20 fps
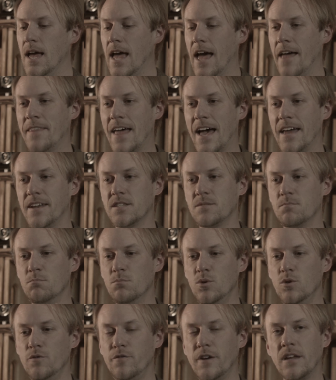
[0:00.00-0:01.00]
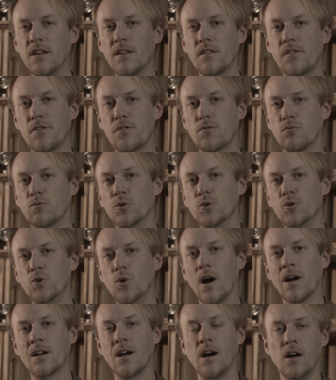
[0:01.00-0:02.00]
and that is moving
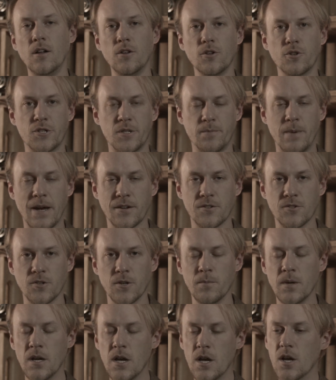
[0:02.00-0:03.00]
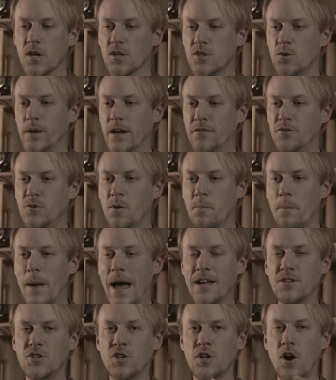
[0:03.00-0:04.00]
through a color spectrum. So we have to
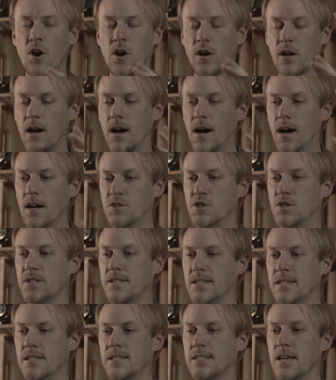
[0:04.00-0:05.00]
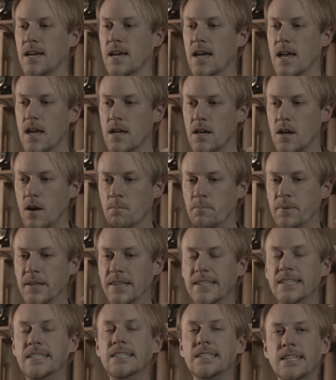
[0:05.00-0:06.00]
imagine our consciousness
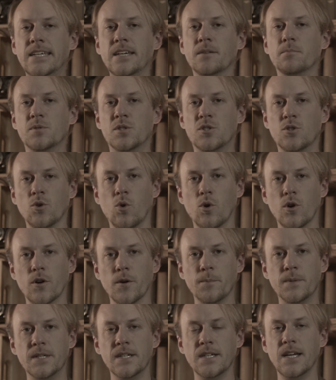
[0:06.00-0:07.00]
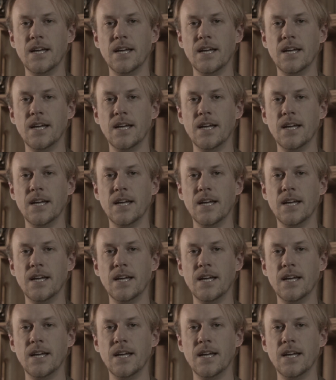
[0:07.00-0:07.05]
completely absorbed